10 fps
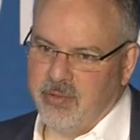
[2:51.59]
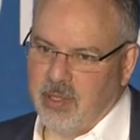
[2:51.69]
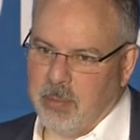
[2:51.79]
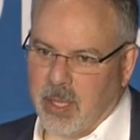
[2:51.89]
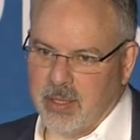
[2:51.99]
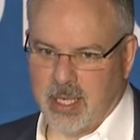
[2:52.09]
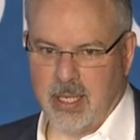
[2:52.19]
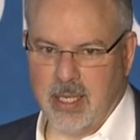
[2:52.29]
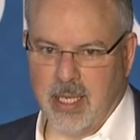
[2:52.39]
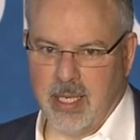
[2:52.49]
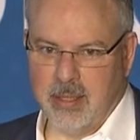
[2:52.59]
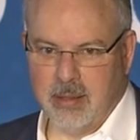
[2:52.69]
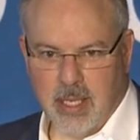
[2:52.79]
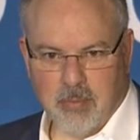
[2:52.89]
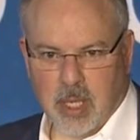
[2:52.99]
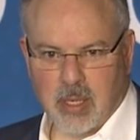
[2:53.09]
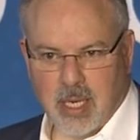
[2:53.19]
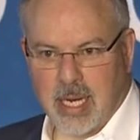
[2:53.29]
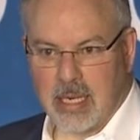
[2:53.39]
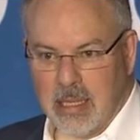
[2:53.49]
and the part that, that, that, that Martin
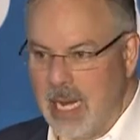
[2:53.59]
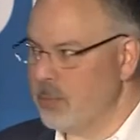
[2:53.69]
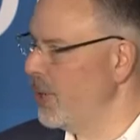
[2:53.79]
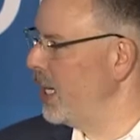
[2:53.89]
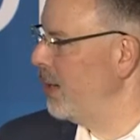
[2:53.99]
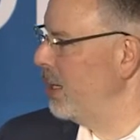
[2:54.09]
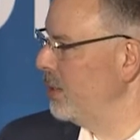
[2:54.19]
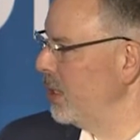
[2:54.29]
and I collaborate on